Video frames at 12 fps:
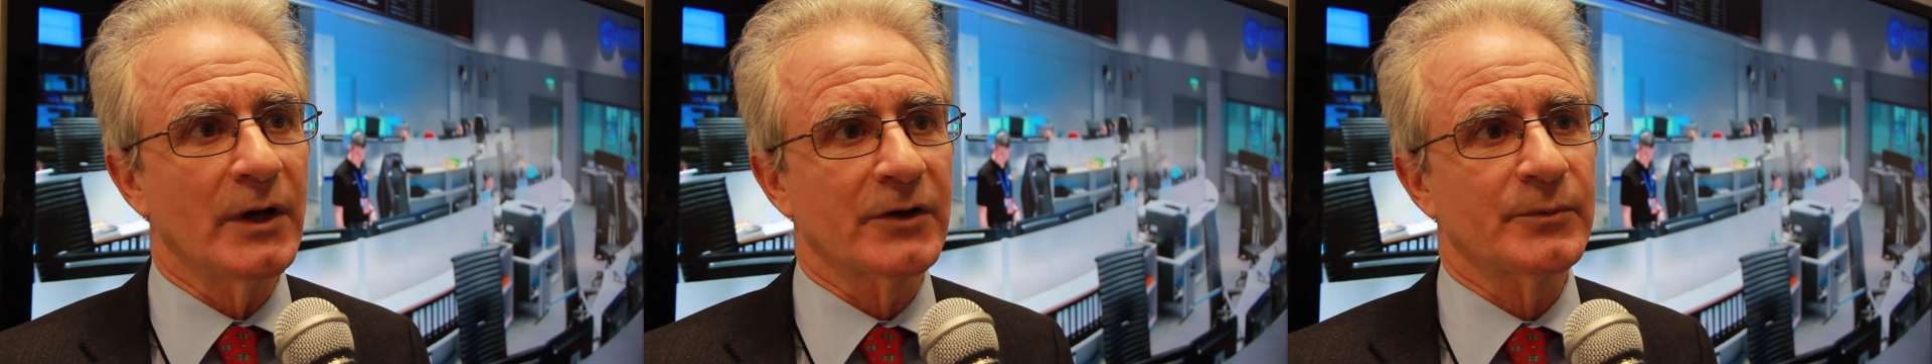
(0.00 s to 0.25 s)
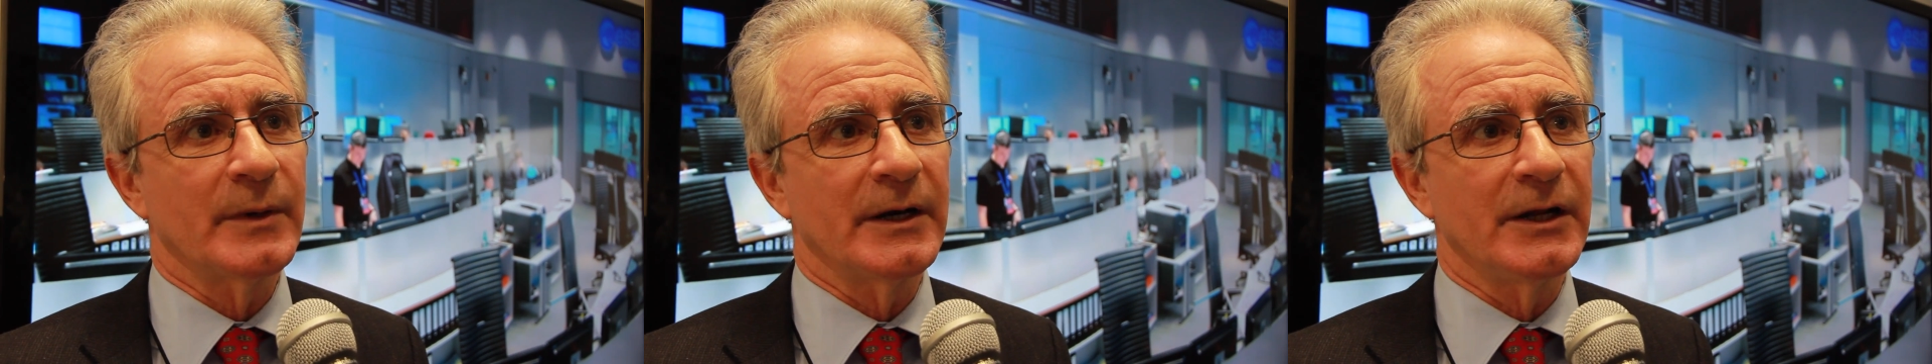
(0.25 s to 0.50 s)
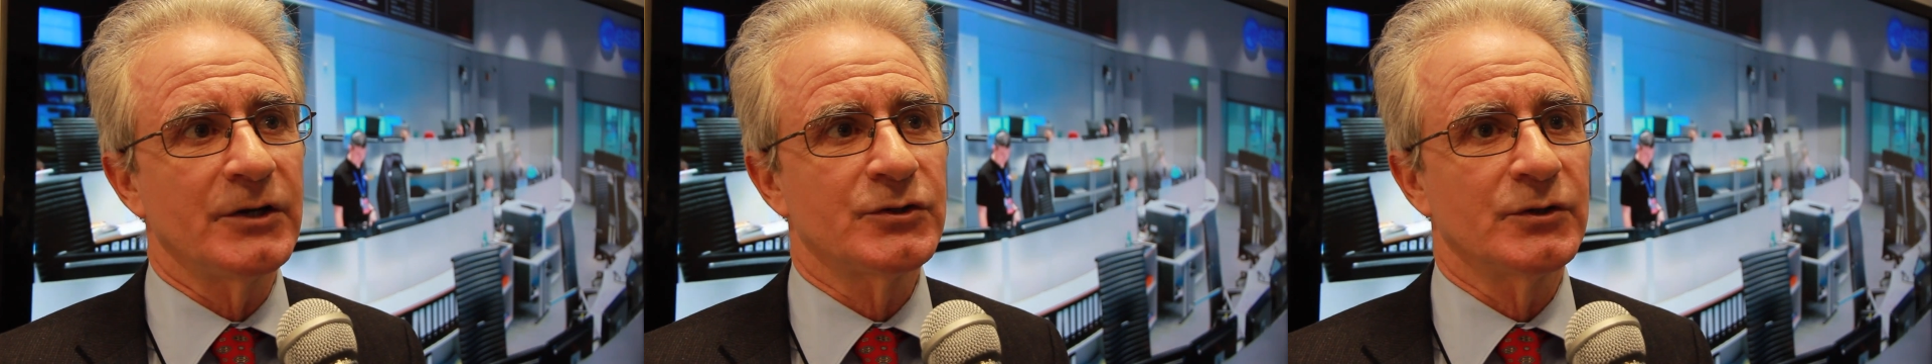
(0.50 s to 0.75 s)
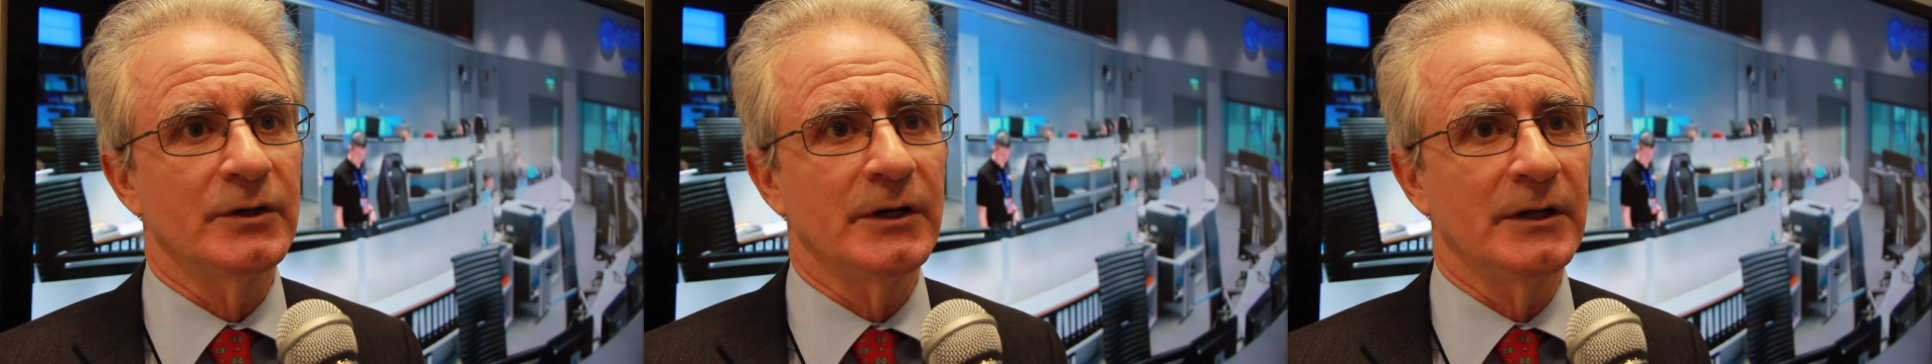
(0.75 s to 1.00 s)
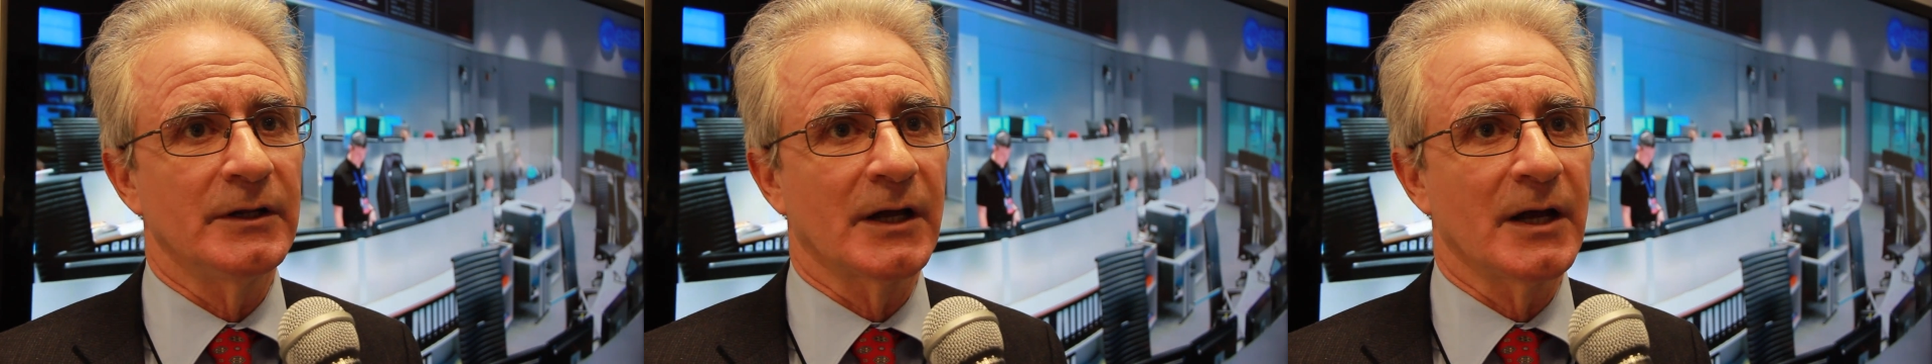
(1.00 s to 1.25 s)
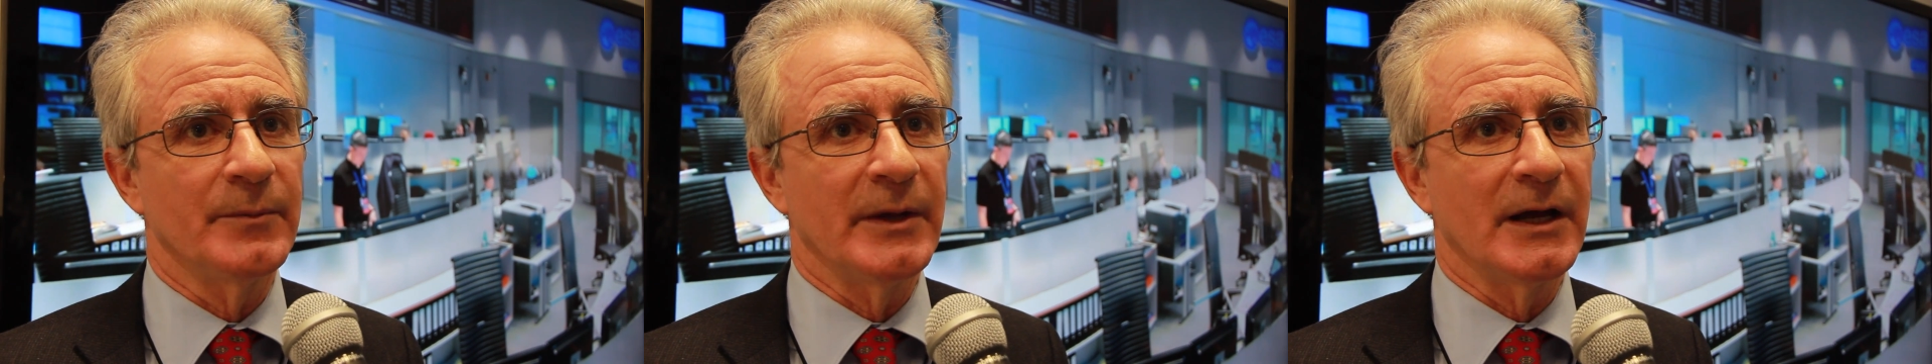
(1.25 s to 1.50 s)
explanation in the
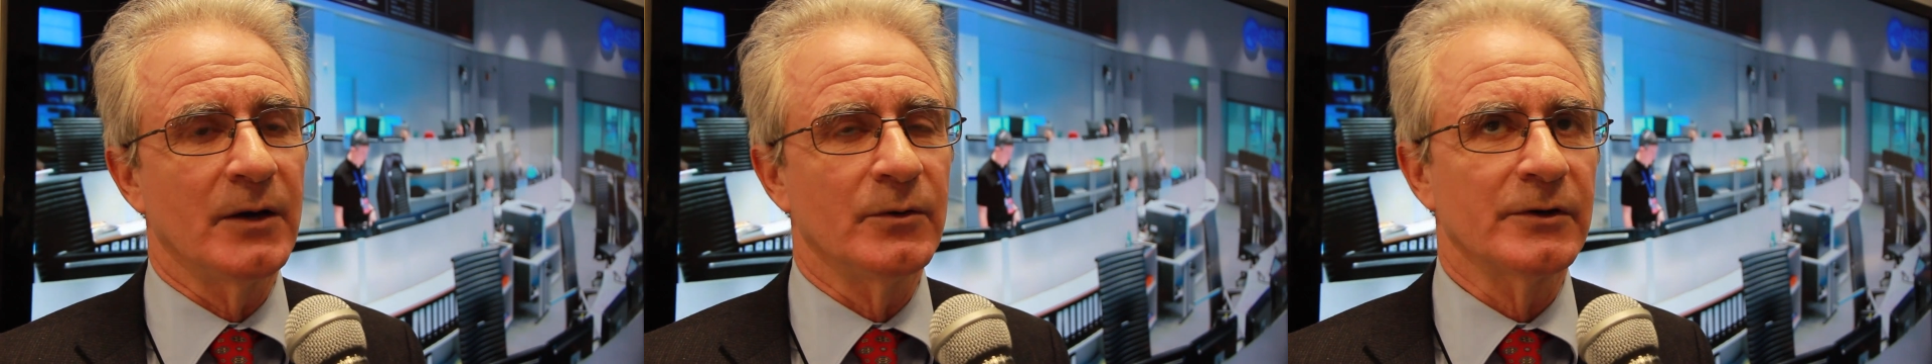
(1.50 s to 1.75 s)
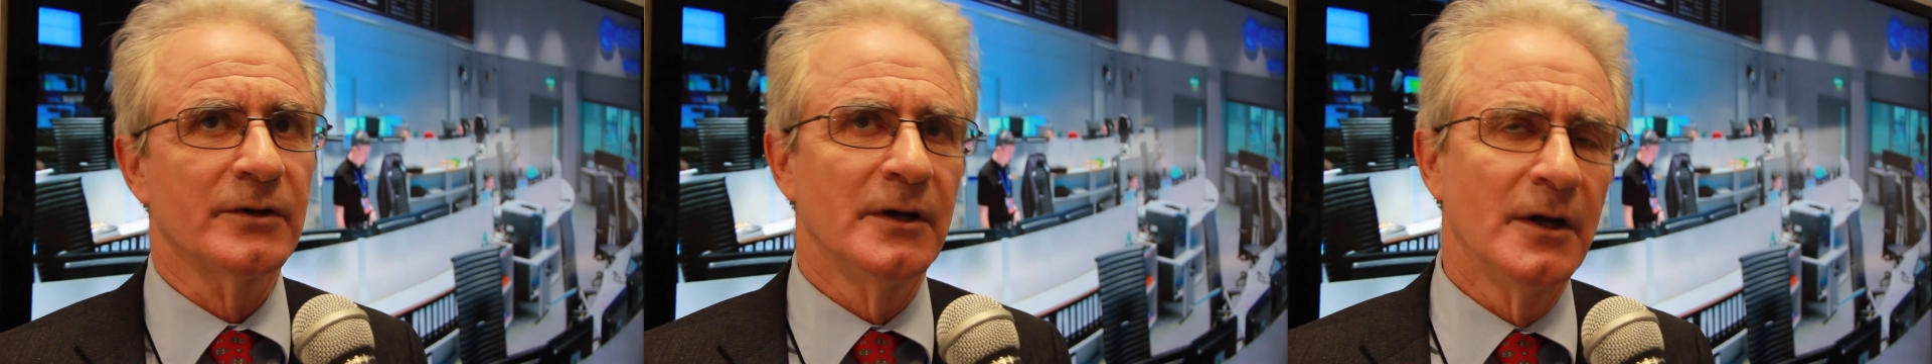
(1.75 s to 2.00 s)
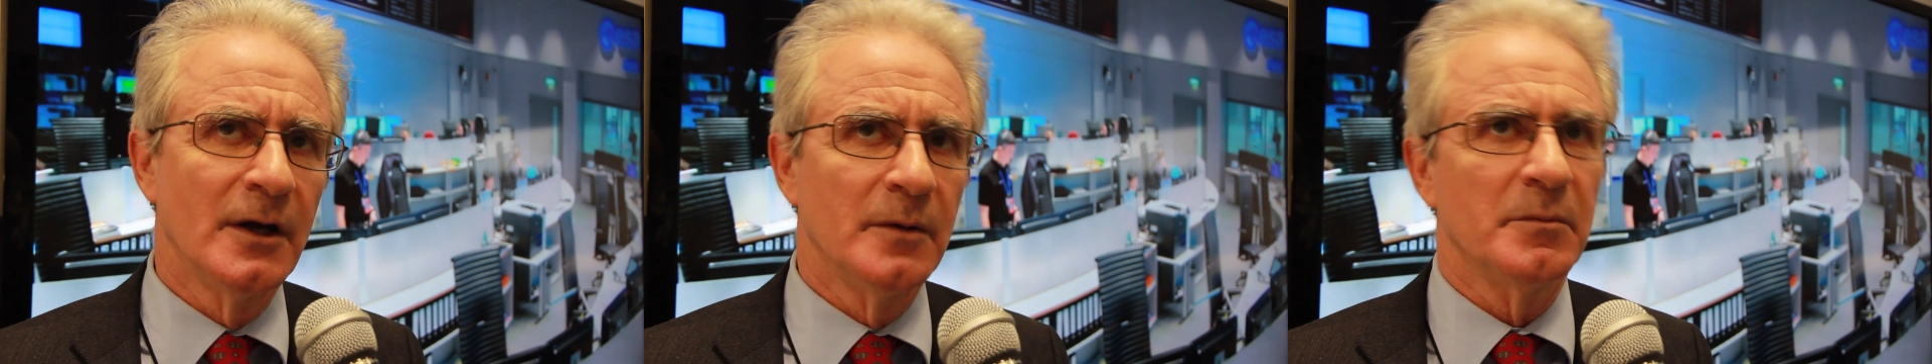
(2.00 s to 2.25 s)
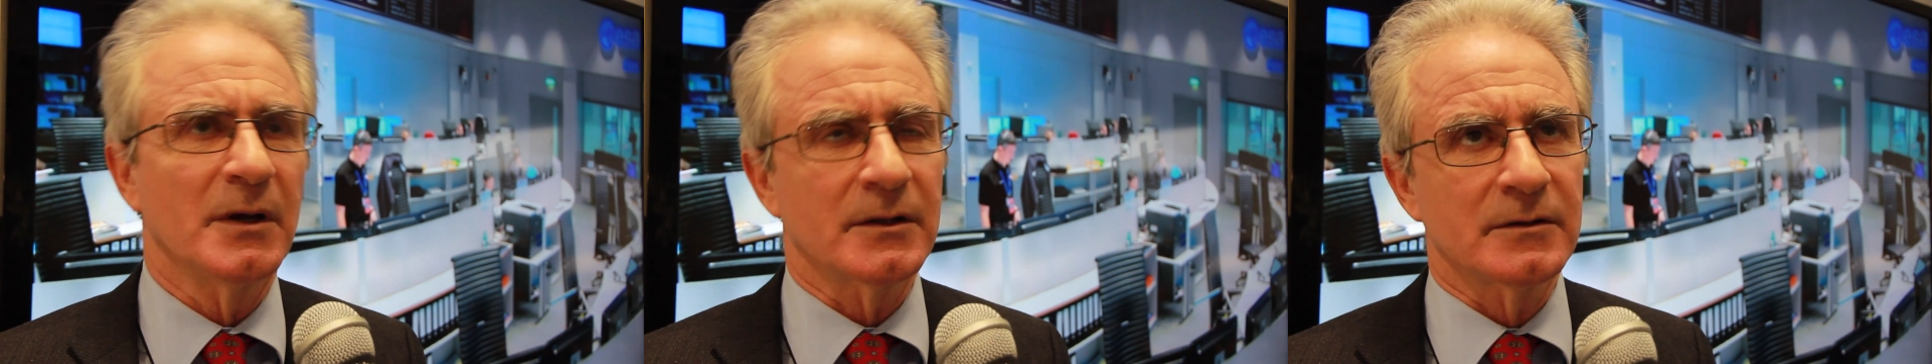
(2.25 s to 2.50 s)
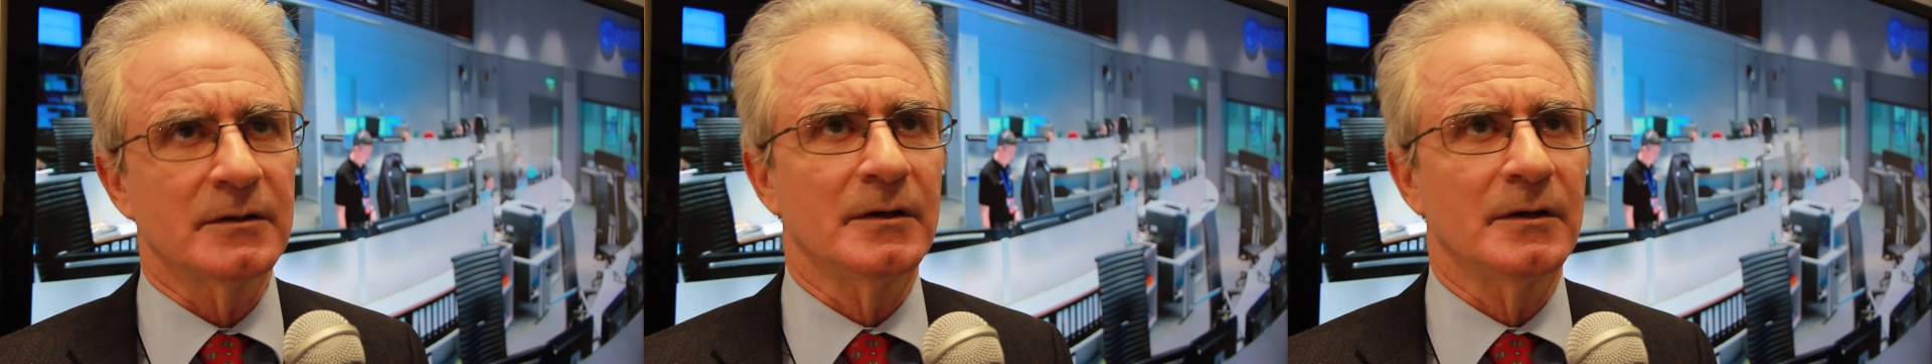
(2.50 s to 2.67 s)
coming hours, but